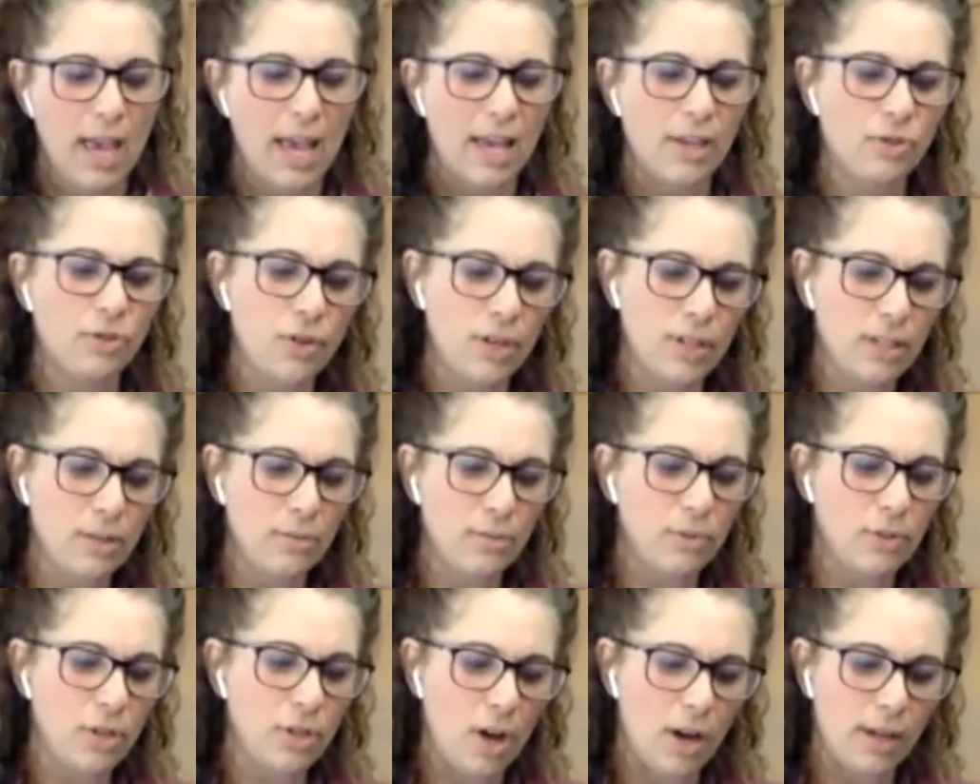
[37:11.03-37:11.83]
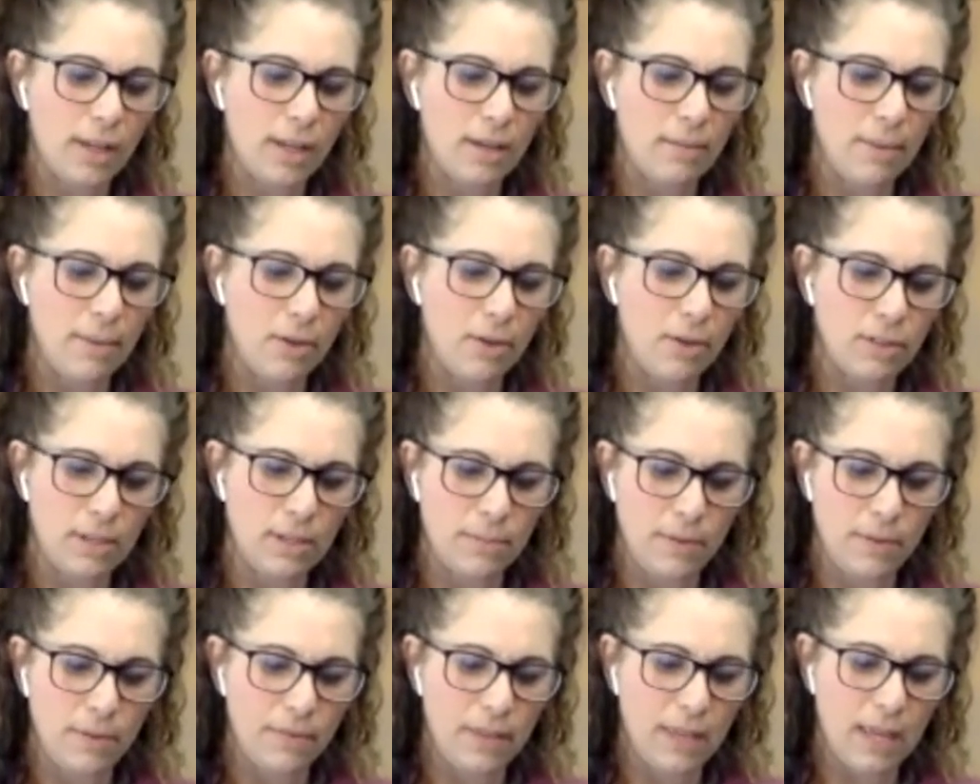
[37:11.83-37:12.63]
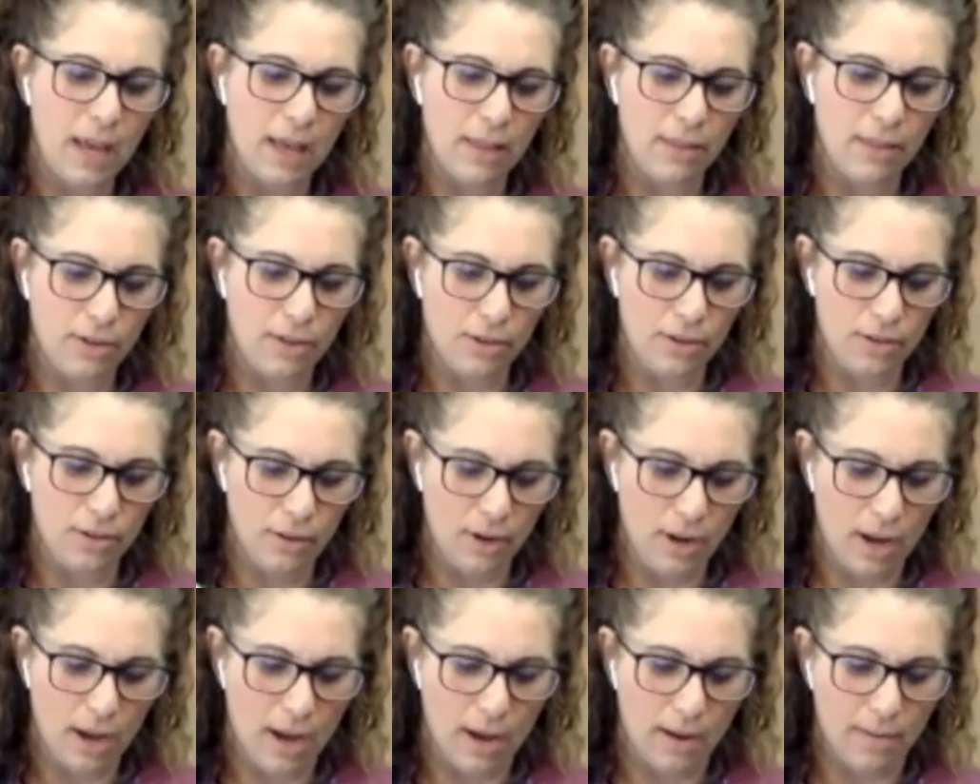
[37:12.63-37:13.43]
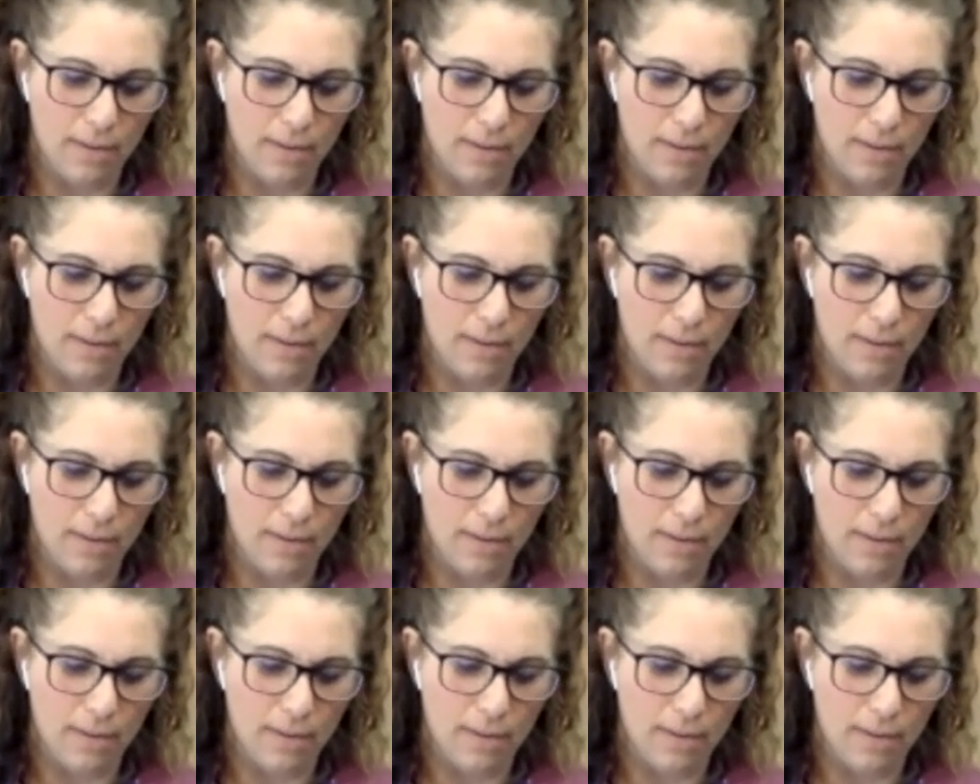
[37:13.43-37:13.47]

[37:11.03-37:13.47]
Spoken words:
And Tracie was talking about some of the other